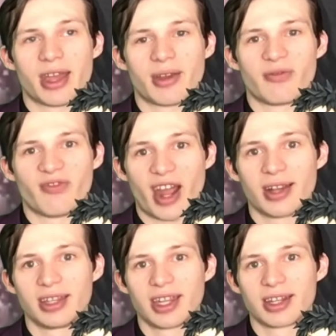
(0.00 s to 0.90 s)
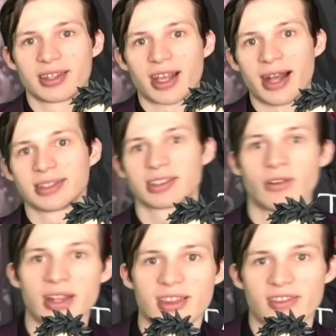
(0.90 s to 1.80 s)
finally getting the
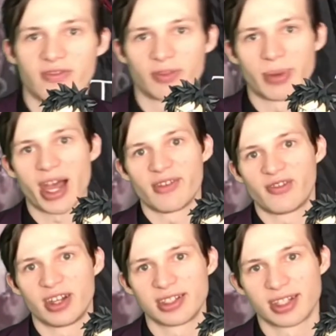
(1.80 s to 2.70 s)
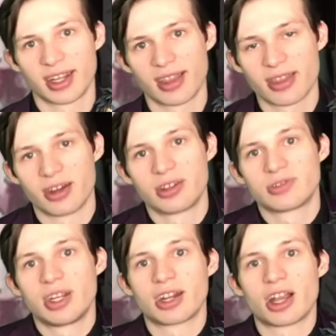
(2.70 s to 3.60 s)
consequences from not finishing his surgery
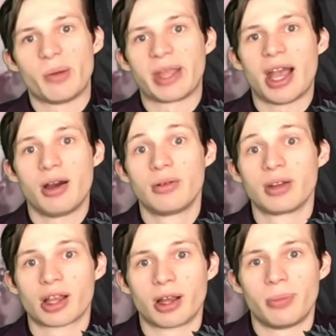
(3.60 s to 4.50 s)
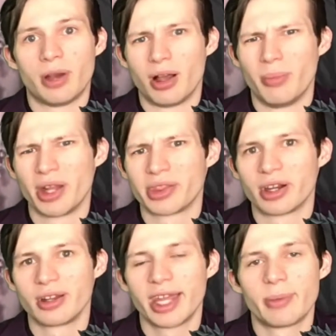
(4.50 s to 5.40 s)
and coming out a month
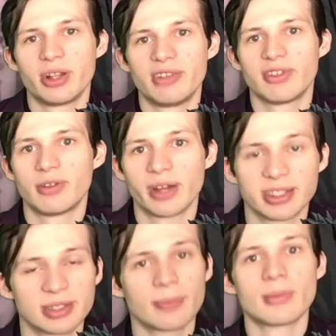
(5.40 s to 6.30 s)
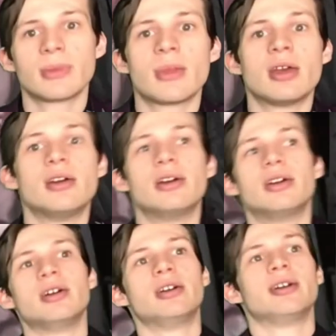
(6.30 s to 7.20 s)
early, I believe it was.
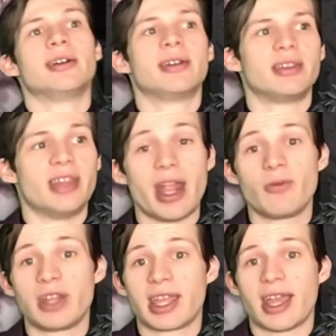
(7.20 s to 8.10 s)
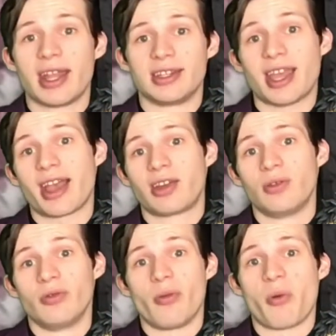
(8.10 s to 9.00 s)
Then we get Deku
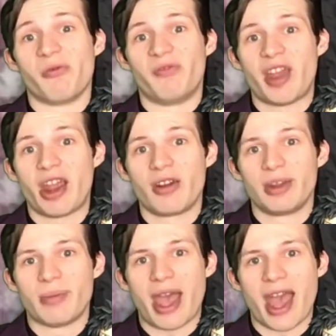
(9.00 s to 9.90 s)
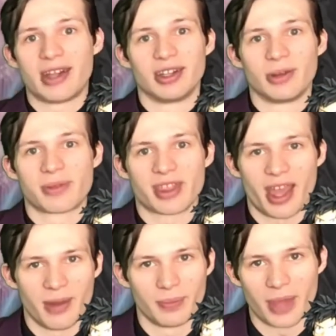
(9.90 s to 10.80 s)
very mad and
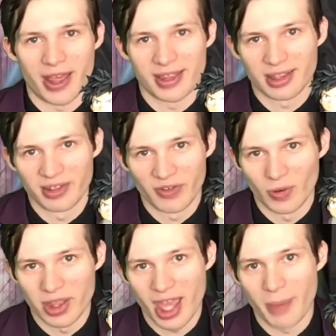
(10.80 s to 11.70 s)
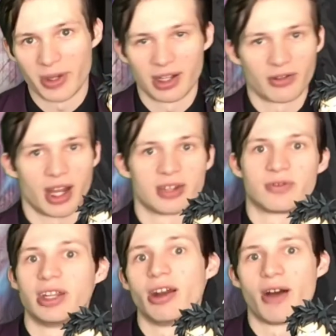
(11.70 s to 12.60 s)
upset, basically, for what's happened to Gran
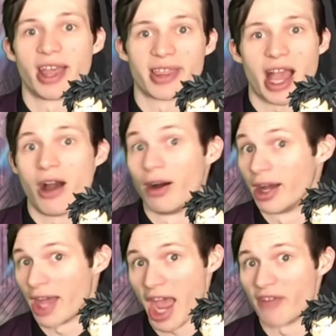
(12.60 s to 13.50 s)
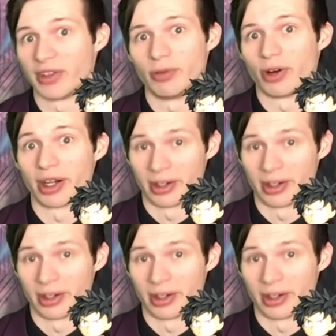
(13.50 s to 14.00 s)
Torino, Aizawa, everyone.